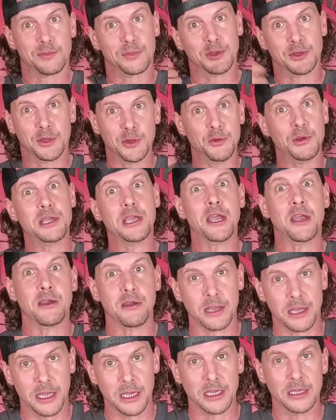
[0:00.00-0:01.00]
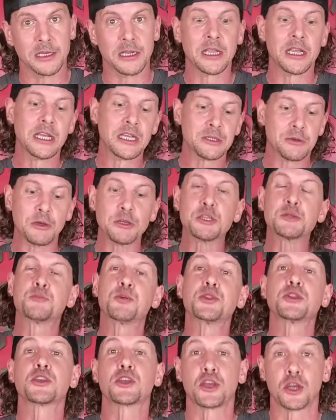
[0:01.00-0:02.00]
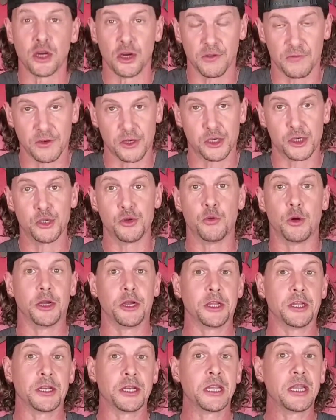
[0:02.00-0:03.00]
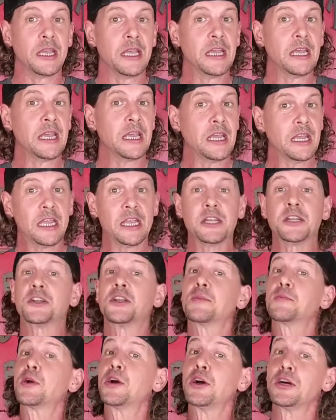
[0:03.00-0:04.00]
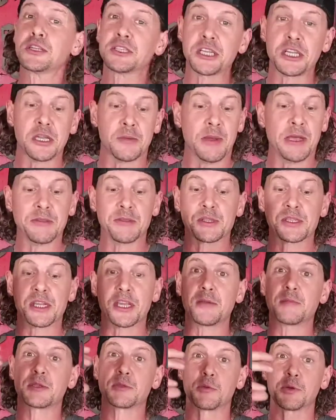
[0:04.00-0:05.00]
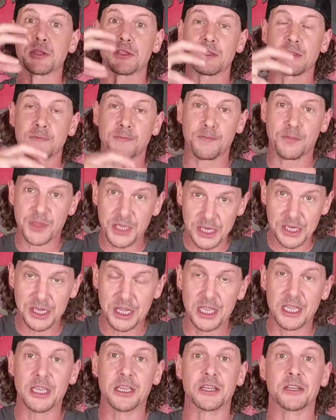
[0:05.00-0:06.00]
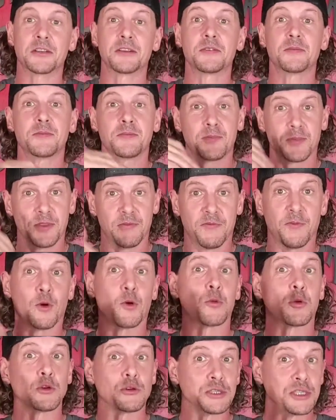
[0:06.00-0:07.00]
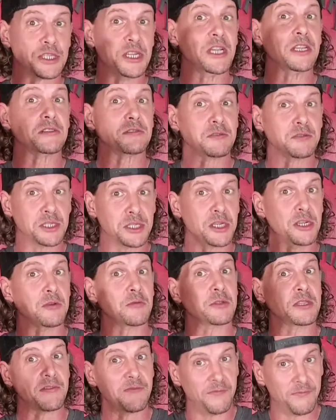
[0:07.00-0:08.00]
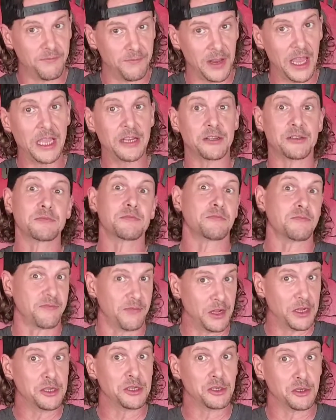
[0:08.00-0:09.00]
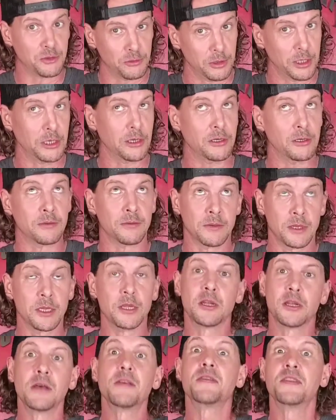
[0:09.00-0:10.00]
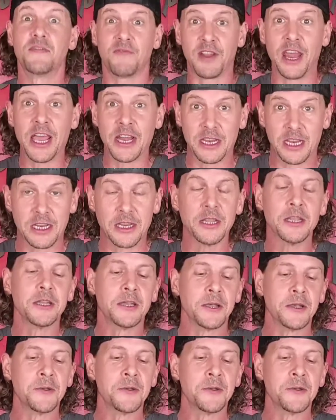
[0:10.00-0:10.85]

the duty carry kit, so I just put the curved shoe on it. Ended up costing about the same as what this kit, the forward set sear with the flat face trigger, the flatty,